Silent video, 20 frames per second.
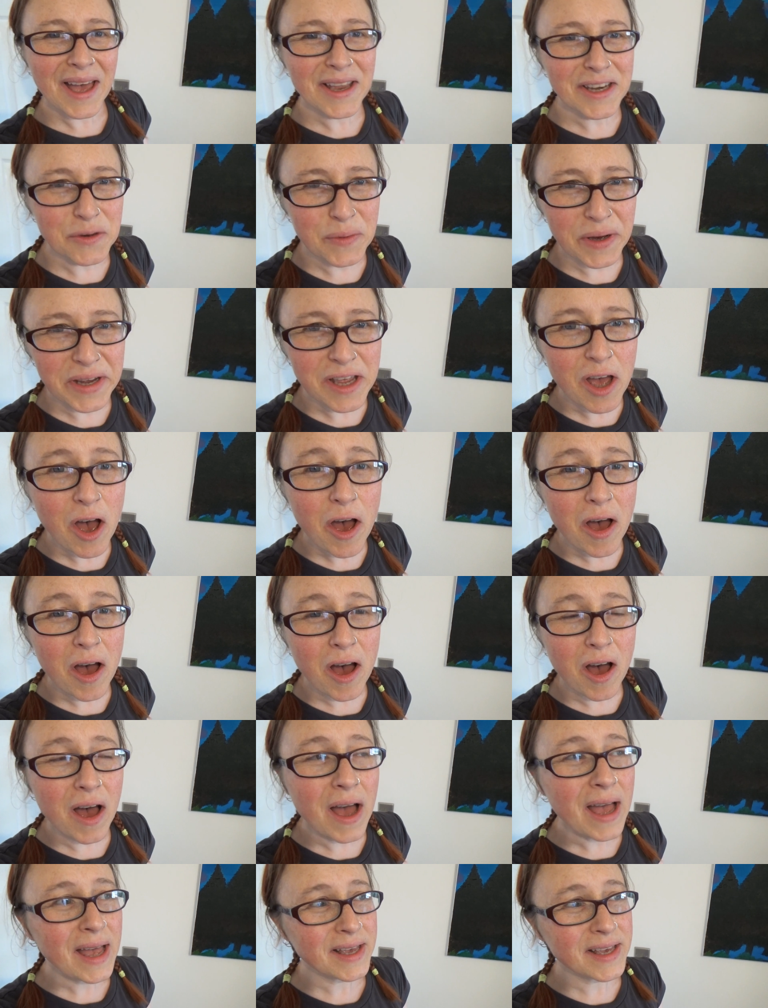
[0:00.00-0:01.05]
Anyway,
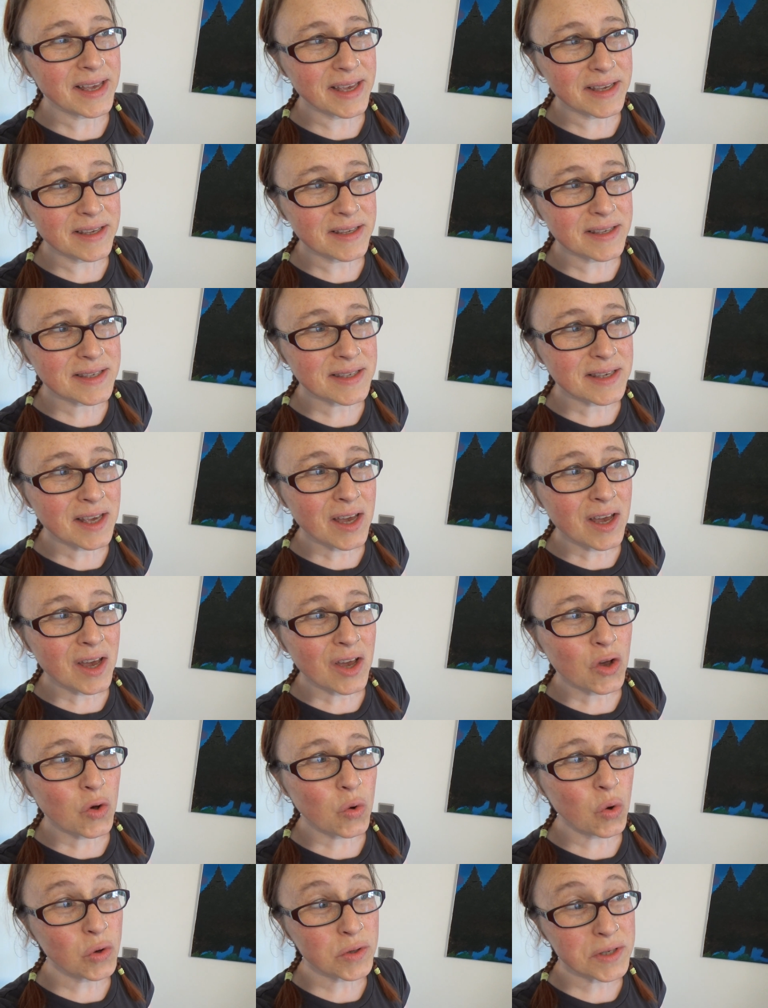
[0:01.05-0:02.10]
it is
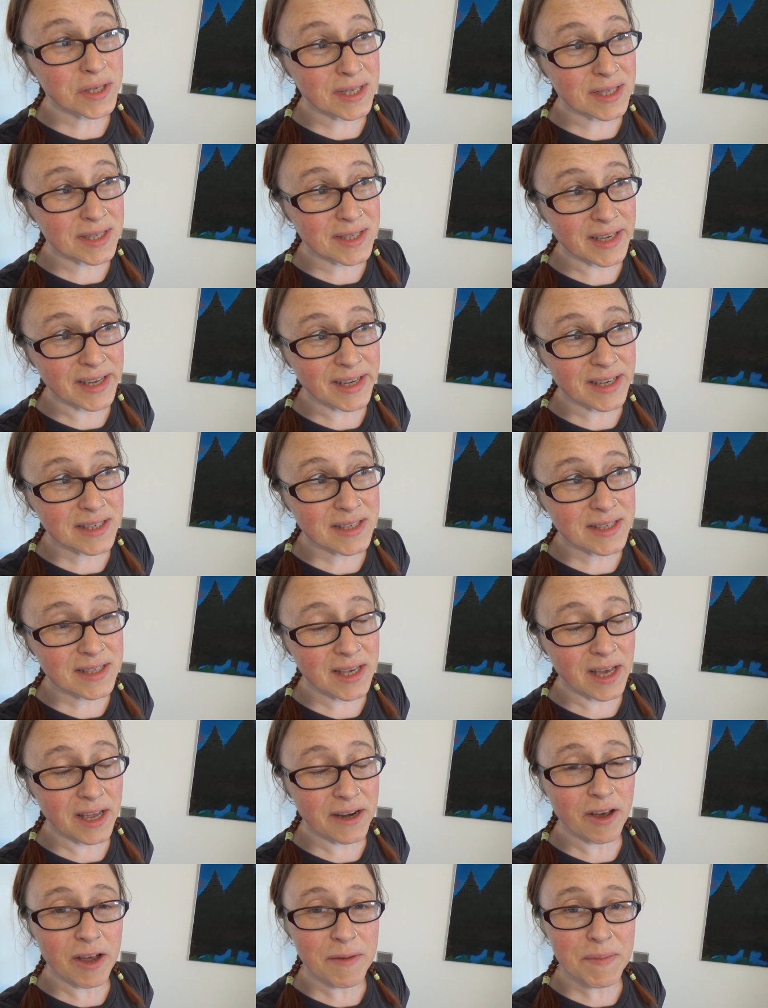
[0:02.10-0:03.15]
quarter to six
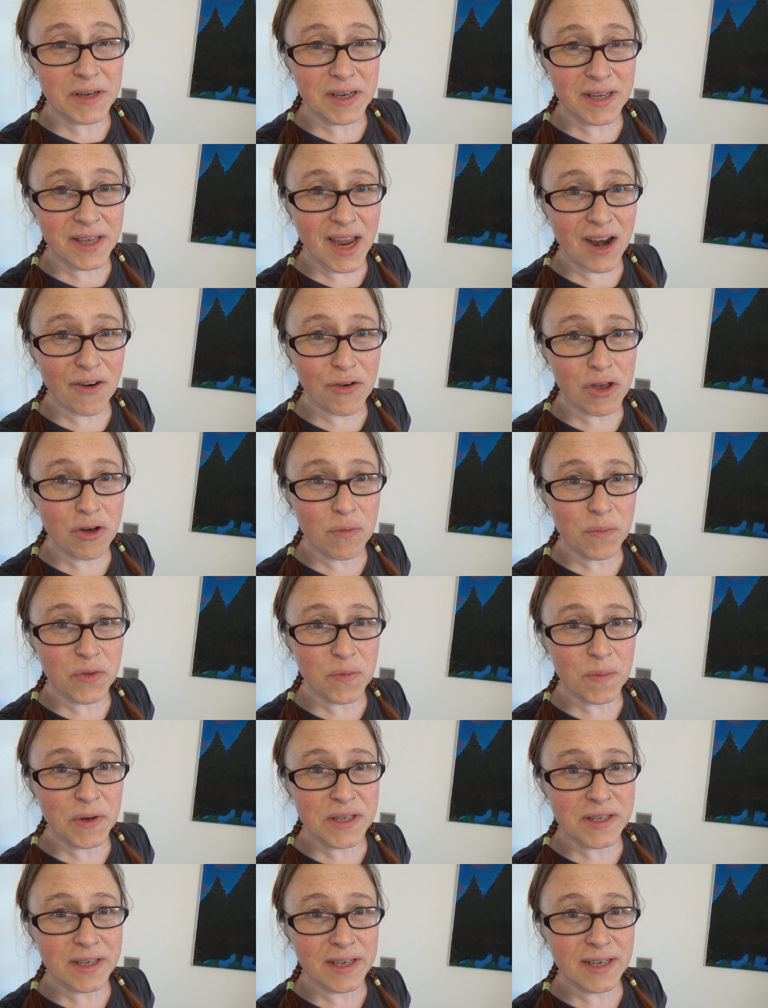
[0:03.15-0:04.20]
and I'm going to carry on with
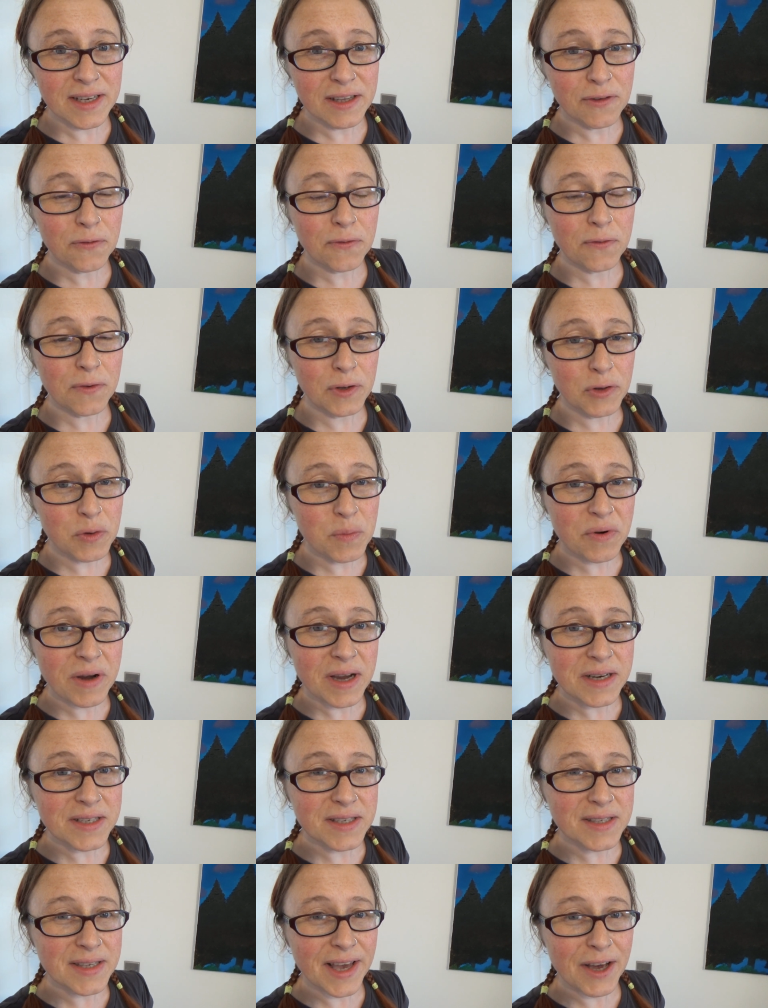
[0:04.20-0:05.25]
my daily flute
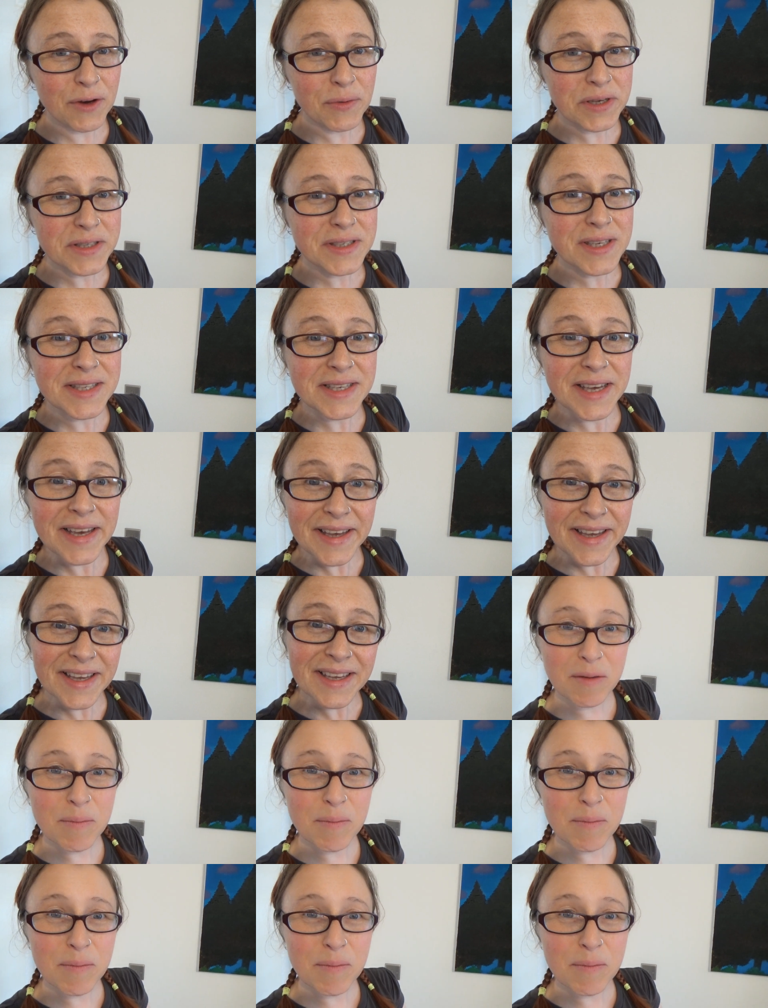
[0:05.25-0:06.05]
practice hour today.